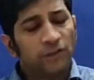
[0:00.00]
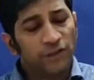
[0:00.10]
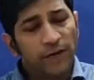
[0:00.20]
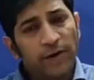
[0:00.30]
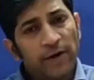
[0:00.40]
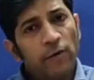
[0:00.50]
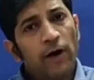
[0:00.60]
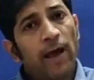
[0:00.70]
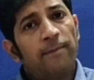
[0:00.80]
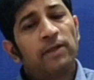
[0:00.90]
Generally
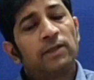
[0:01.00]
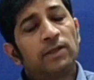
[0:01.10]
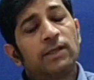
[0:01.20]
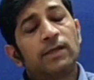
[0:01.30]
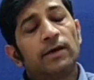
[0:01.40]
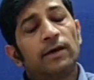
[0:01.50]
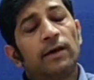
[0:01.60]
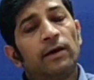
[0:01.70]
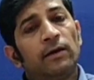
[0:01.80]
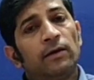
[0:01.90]
what happens is,
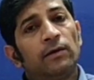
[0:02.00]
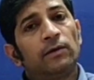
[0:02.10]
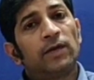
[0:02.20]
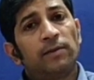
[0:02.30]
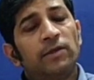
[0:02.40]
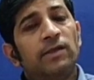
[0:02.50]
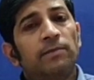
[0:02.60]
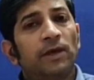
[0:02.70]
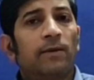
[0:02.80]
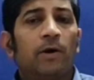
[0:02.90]
in tell me
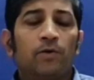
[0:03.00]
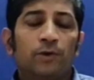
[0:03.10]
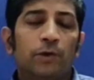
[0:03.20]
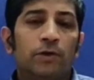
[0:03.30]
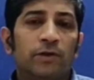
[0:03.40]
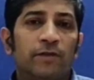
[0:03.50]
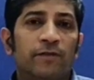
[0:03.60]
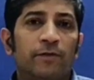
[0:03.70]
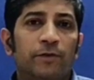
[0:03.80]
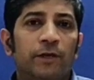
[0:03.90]
something about
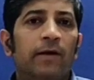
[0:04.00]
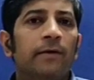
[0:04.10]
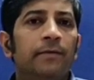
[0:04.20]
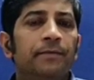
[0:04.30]
yourself question,